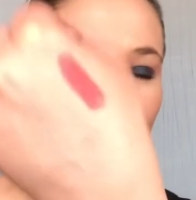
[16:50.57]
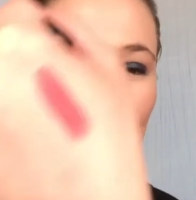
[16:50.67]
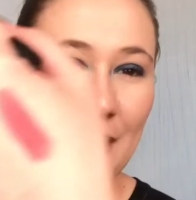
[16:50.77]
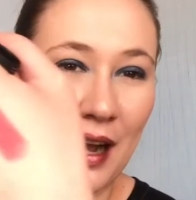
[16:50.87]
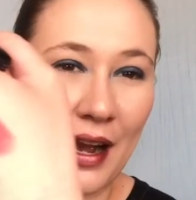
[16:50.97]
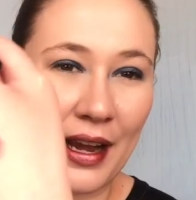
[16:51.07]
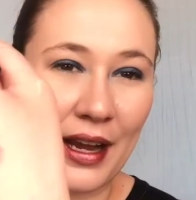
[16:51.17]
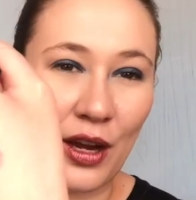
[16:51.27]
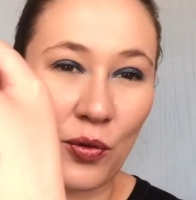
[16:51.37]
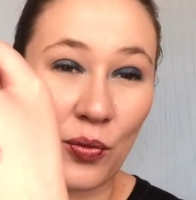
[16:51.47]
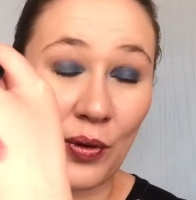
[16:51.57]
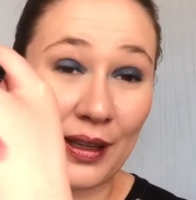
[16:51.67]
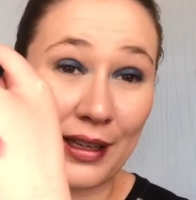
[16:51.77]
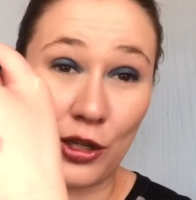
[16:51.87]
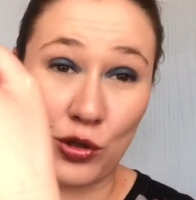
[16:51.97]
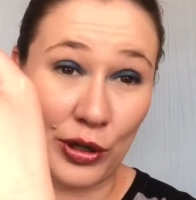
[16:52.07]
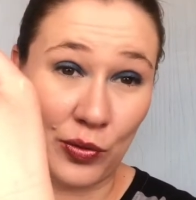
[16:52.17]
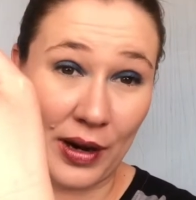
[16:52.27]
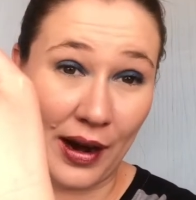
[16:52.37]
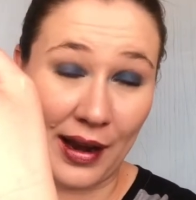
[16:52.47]
I really enjoyed
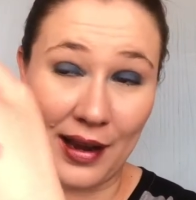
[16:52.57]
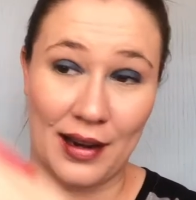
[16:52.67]
wearing it.